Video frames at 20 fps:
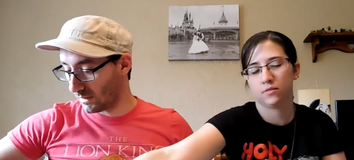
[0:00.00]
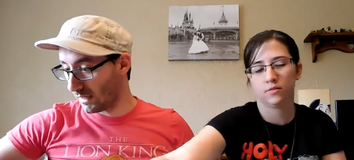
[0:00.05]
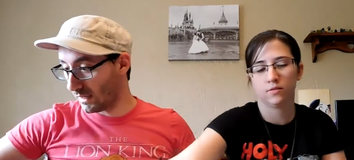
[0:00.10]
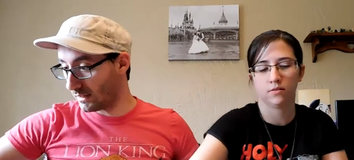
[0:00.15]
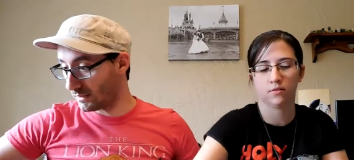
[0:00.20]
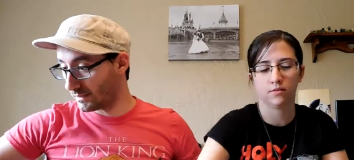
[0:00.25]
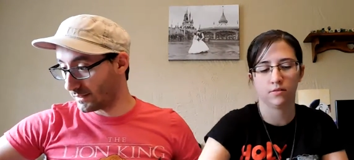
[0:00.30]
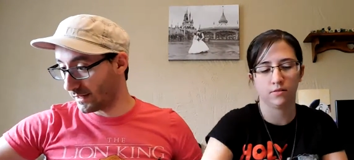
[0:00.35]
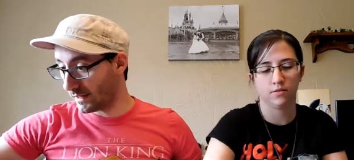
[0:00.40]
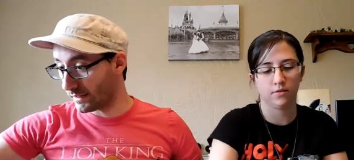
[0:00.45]

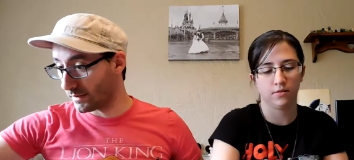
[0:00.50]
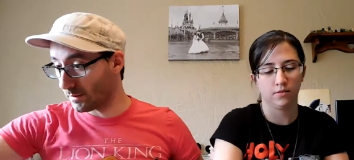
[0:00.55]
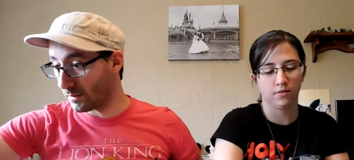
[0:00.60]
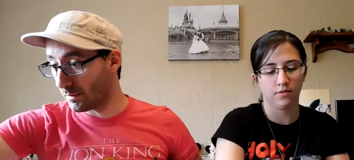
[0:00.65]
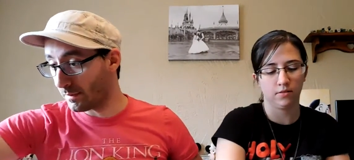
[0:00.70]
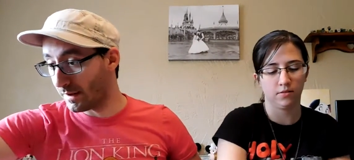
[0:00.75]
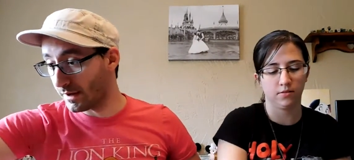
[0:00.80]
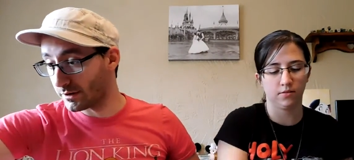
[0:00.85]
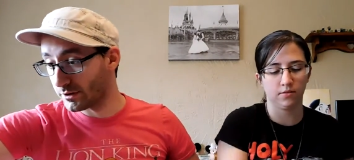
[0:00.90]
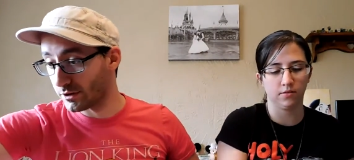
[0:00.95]
Speaker 1: And tell them
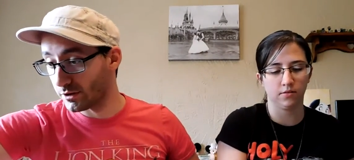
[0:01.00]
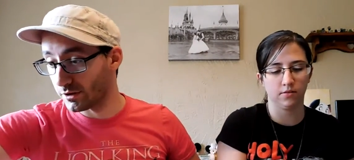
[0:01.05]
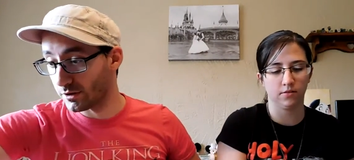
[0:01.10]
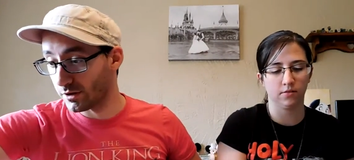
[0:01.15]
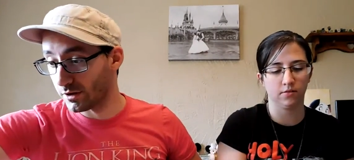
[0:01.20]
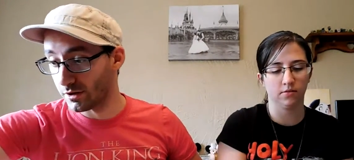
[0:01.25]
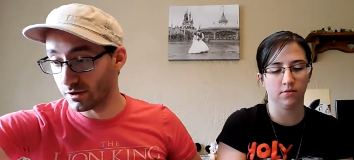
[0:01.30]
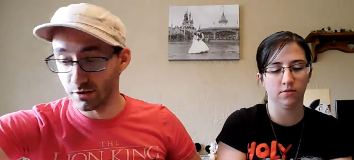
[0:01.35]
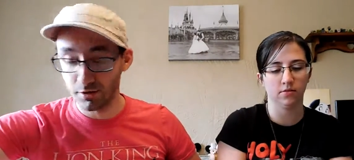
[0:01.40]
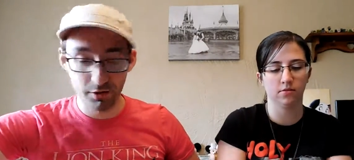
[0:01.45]
about your
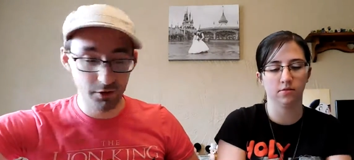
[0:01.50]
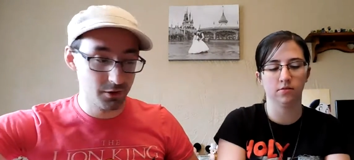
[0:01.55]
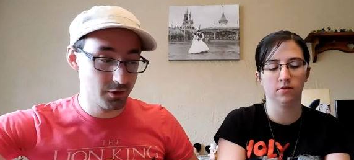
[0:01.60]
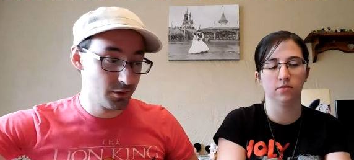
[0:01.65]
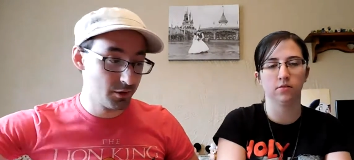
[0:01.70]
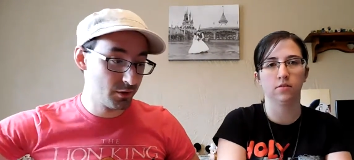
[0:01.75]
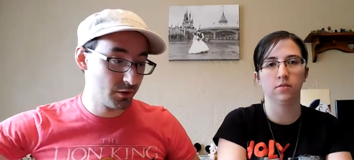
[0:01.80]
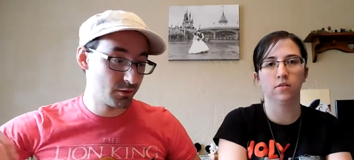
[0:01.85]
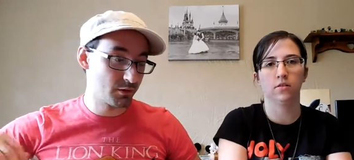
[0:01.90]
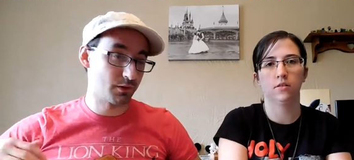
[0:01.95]

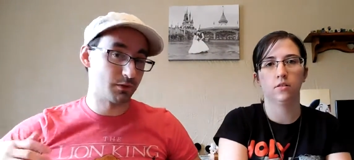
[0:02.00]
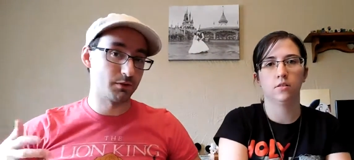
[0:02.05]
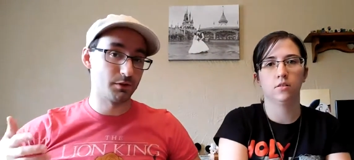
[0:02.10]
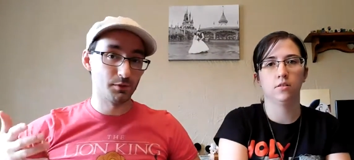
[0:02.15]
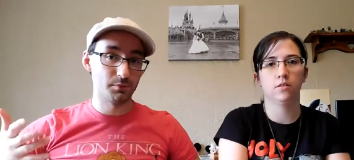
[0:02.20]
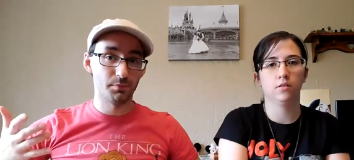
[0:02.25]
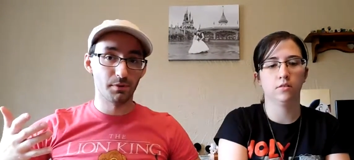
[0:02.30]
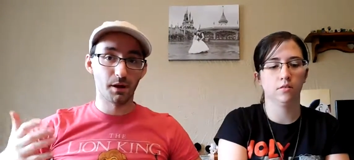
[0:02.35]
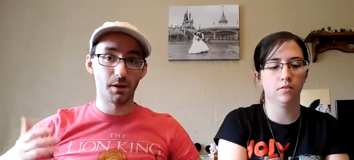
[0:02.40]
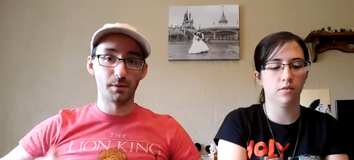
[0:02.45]
new, well, you
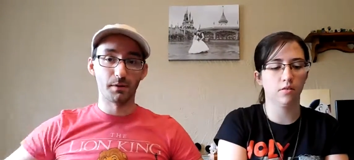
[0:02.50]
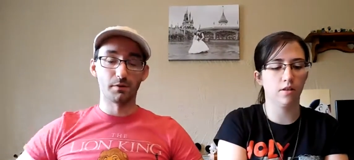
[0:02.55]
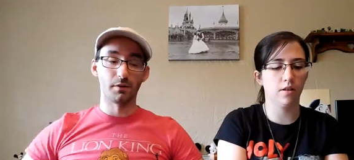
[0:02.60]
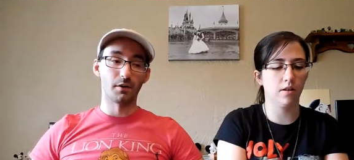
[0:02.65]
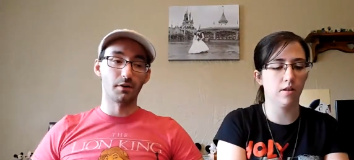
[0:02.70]
probably have